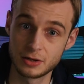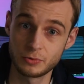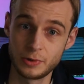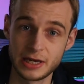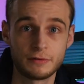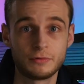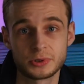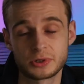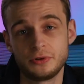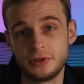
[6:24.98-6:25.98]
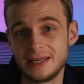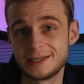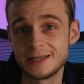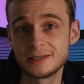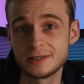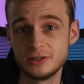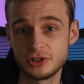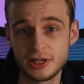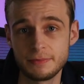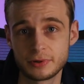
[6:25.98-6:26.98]
we have what's called the
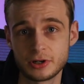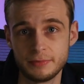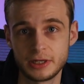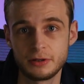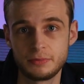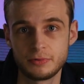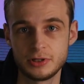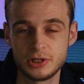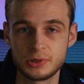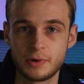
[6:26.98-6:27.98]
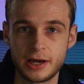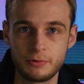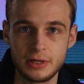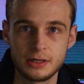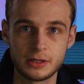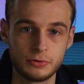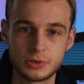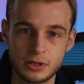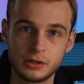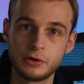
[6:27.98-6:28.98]
assistantship coming up, which is where we go
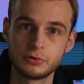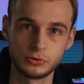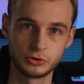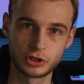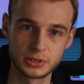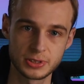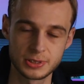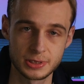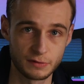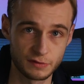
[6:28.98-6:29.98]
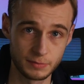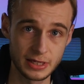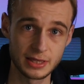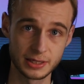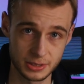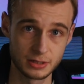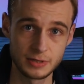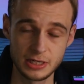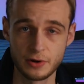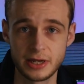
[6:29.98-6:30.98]
to the local trusts. So for me, that's going to
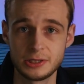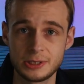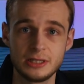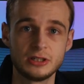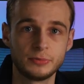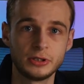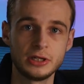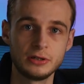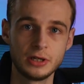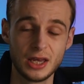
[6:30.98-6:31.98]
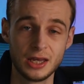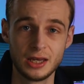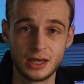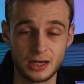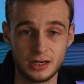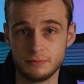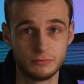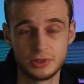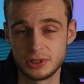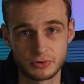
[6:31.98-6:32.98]
be UHCW,
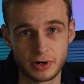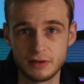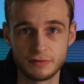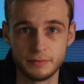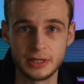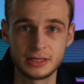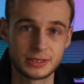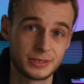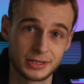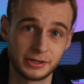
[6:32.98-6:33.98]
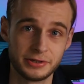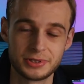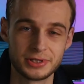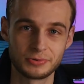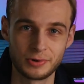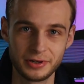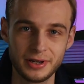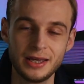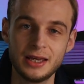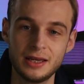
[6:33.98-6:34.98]
which is great for me because it's the closest one,
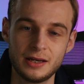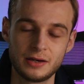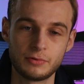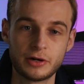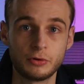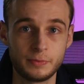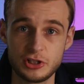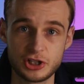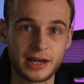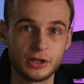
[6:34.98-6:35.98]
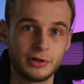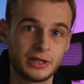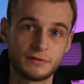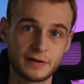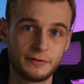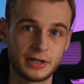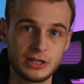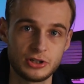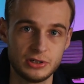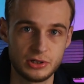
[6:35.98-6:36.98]
where we'll be shadowing a
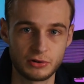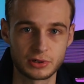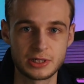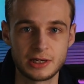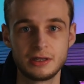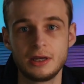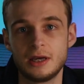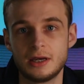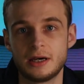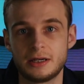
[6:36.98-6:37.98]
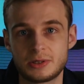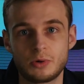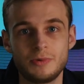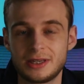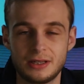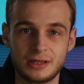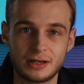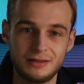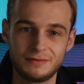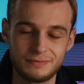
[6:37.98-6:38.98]
foundation doctor so we can
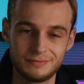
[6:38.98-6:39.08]
kind of